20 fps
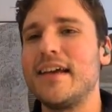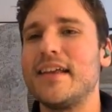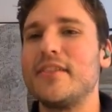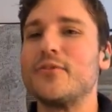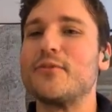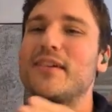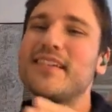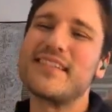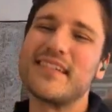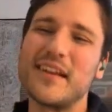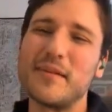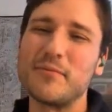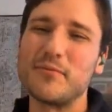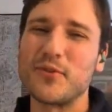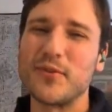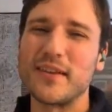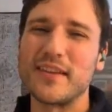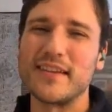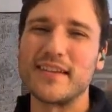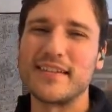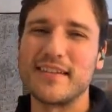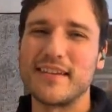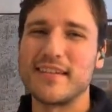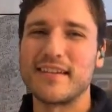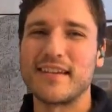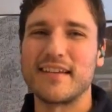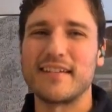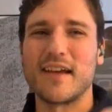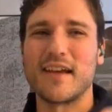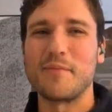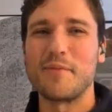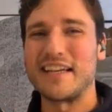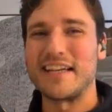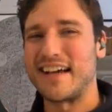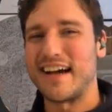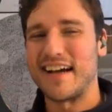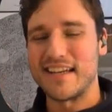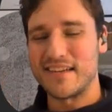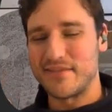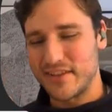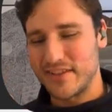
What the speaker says: And the reason I'm doing this is because I'm on kind